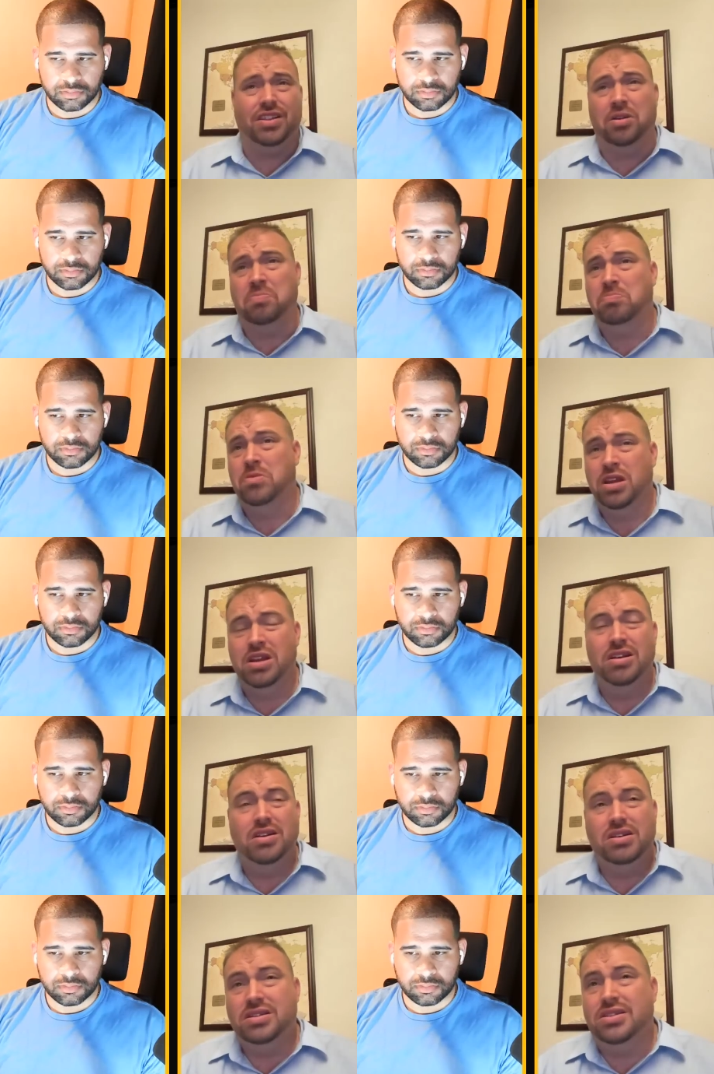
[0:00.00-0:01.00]
Speaker 1: the
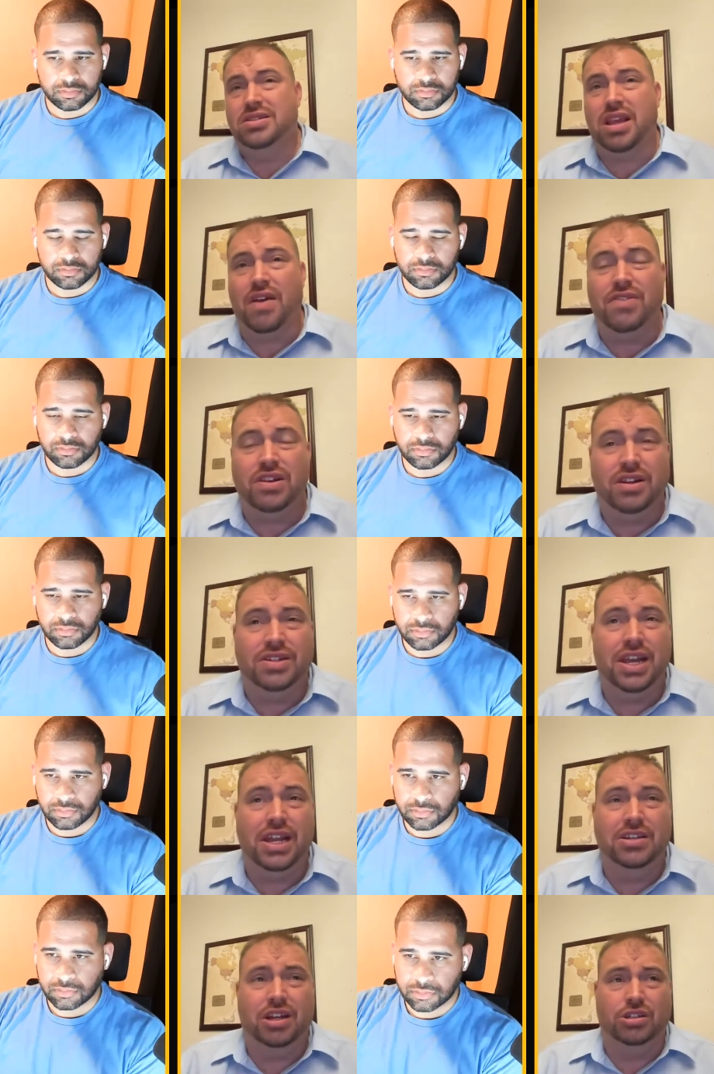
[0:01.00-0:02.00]
seven to
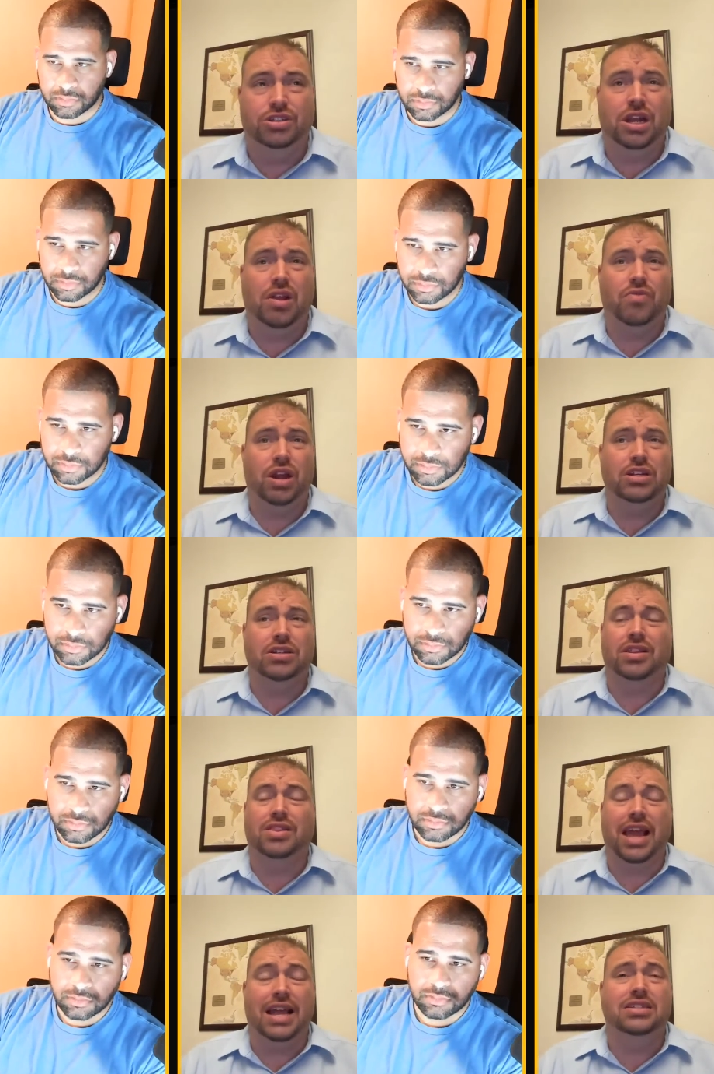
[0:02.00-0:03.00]
ten touchdown range.
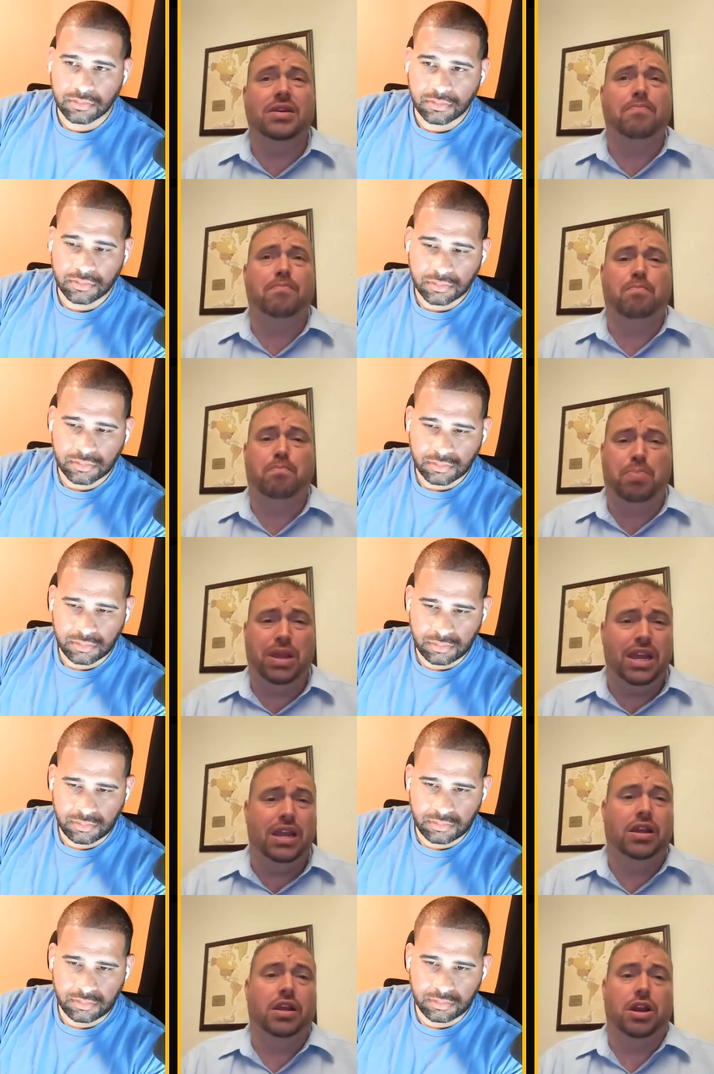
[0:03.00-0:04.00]
Like that's a
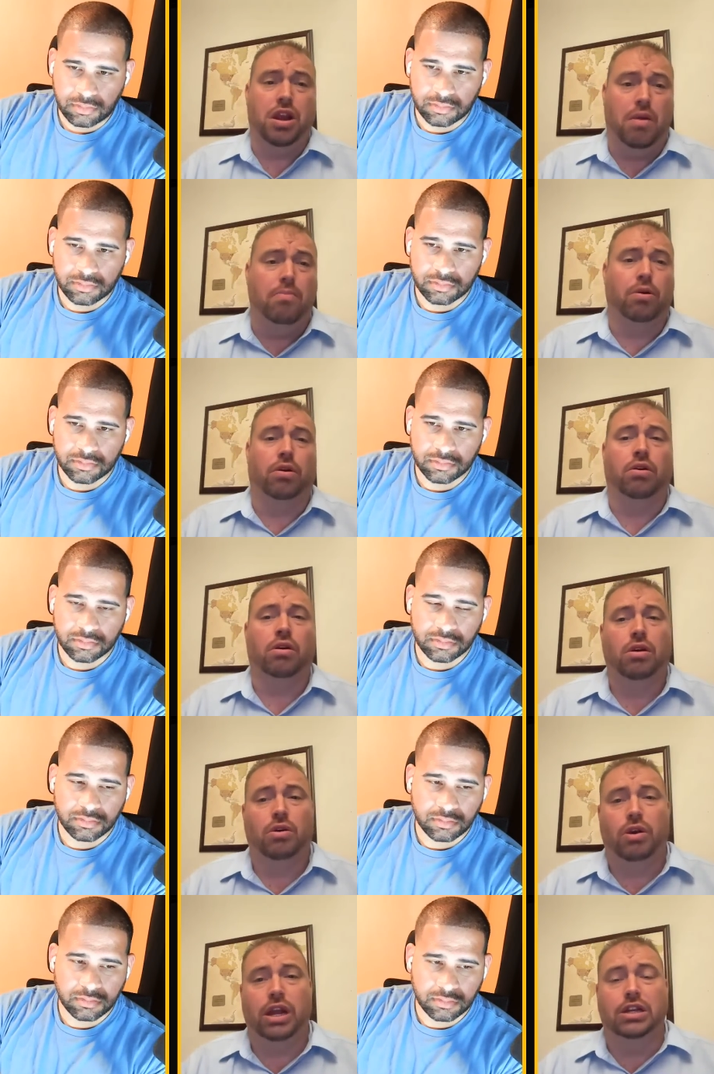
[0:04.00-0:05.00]
big number
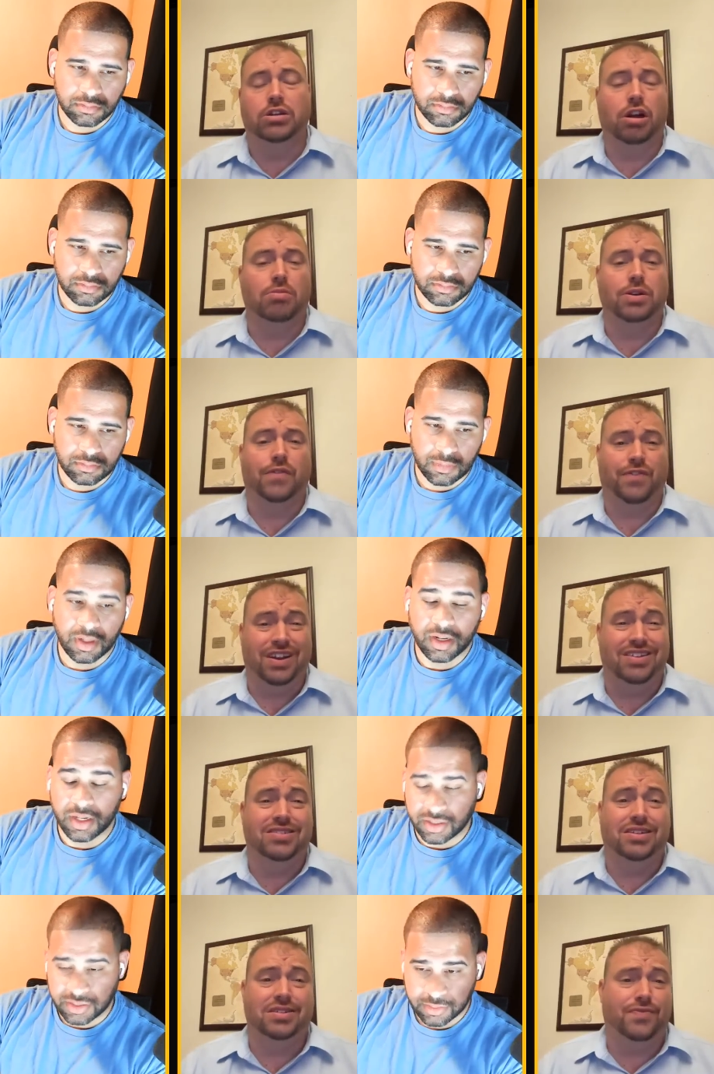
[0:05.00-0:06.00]
in terms of
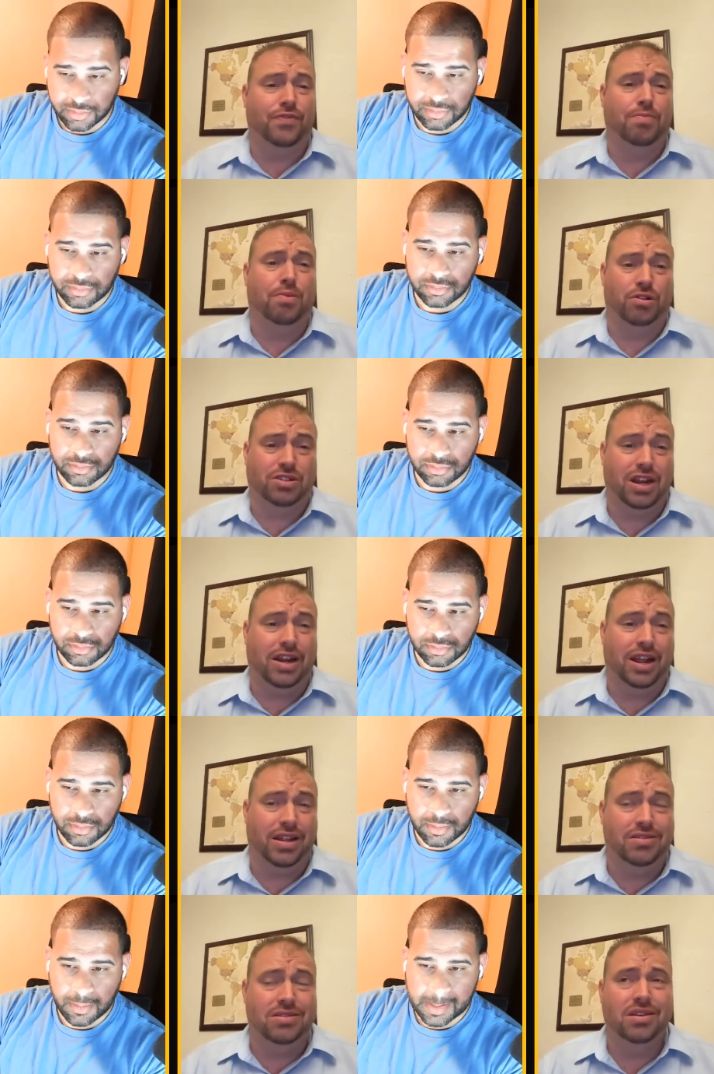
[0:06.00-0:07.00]
fantasy right. football tight
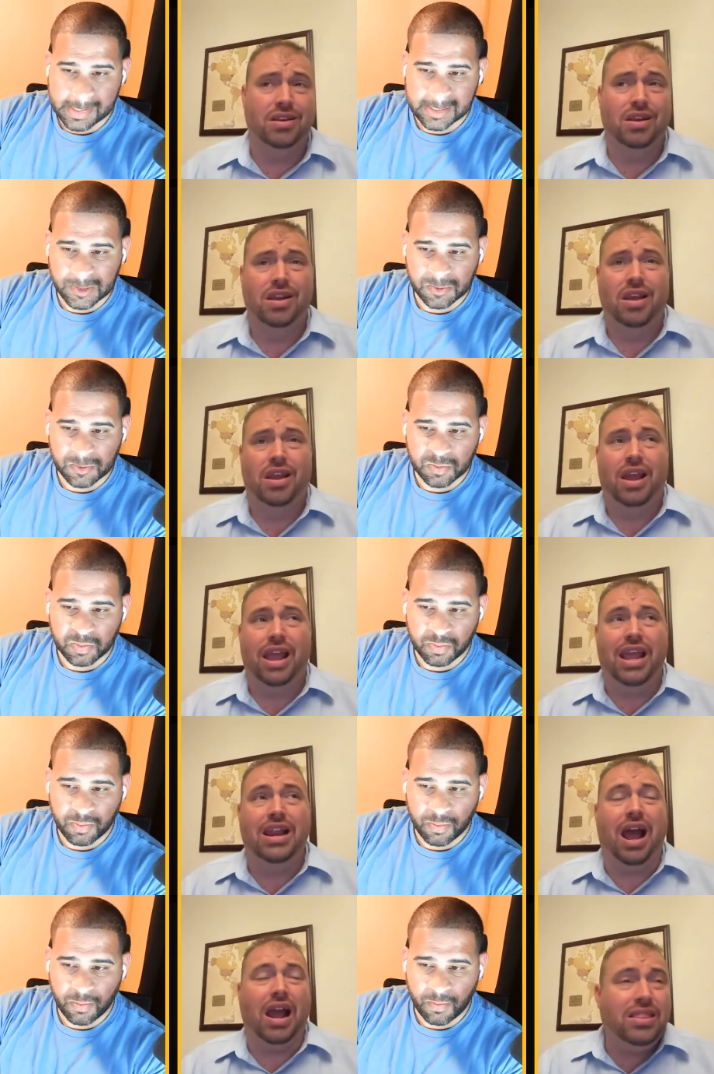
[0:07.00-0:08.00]
ends.
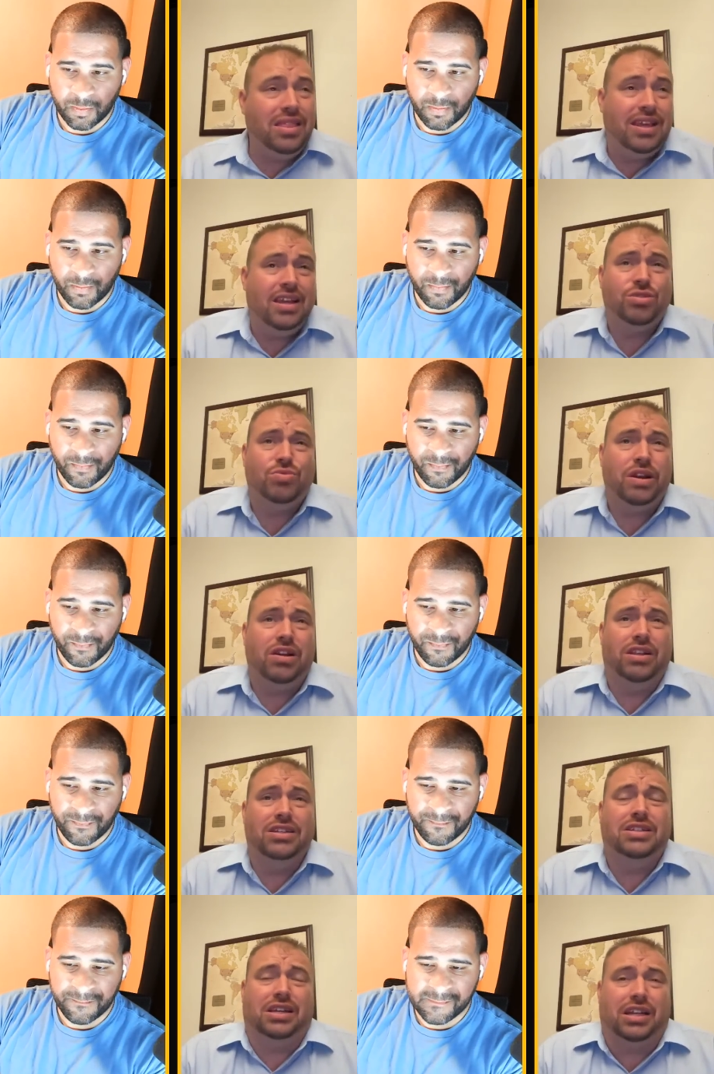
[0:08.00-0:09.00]
And I think it's
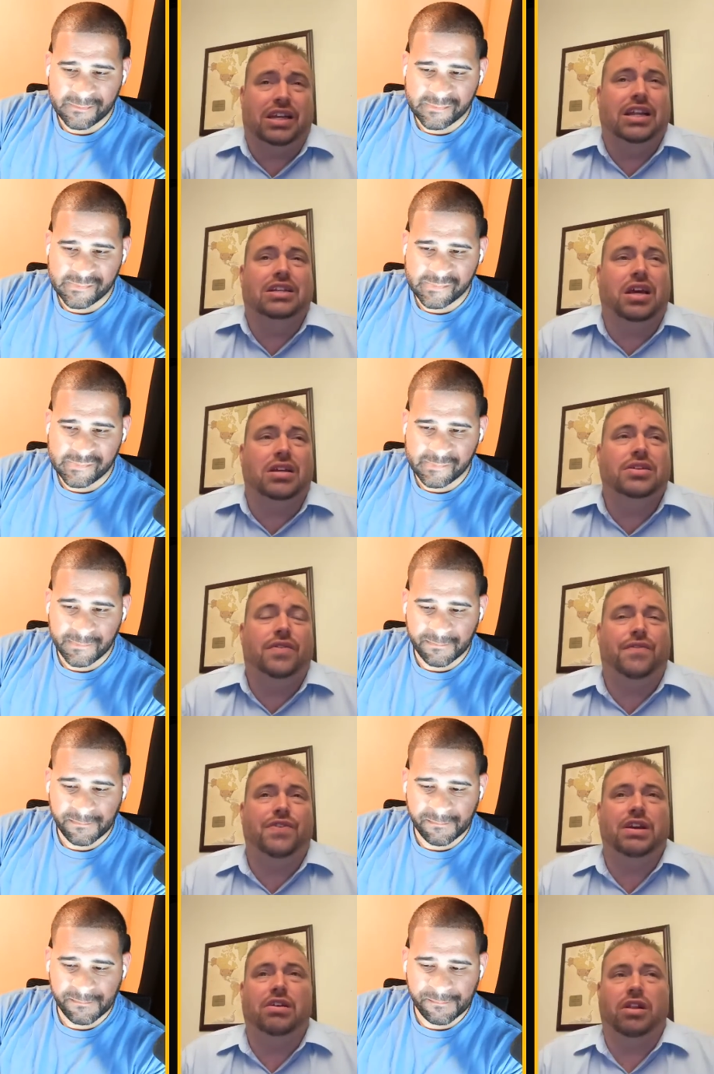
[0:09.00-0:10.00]
realistic. Like it doesn't
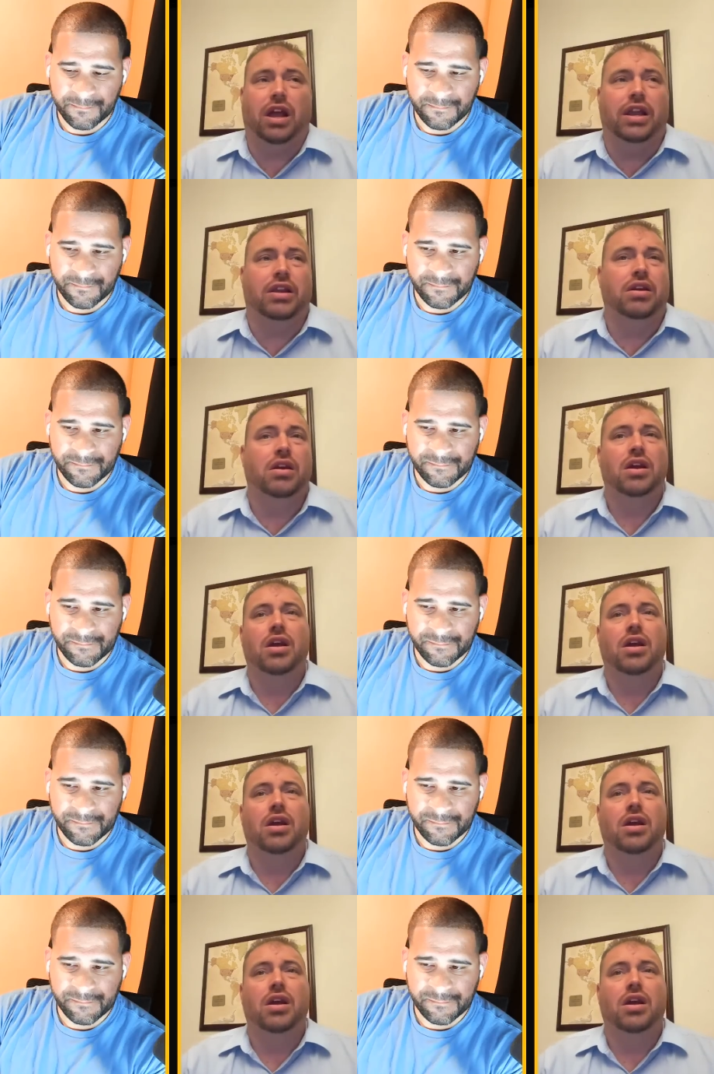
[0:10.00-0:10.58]
feel like,